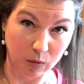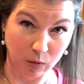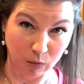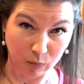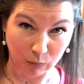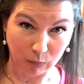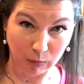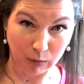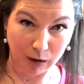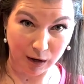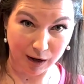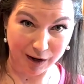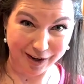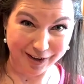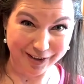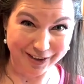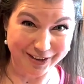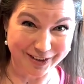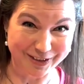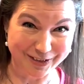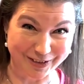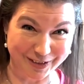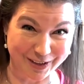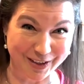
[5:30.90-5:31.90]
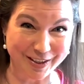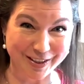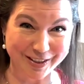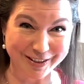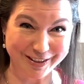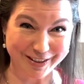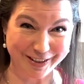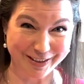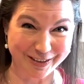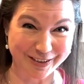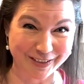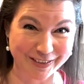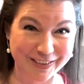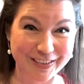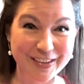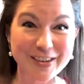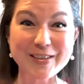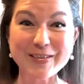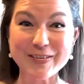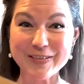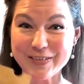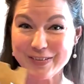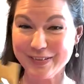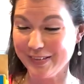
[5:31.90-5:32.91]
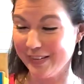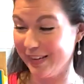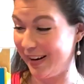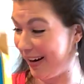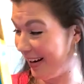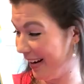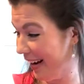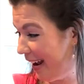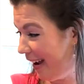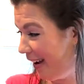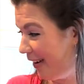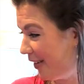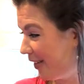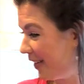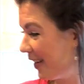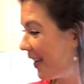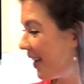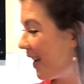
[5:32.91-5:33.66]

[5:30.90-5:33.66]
Raw orzo, right out.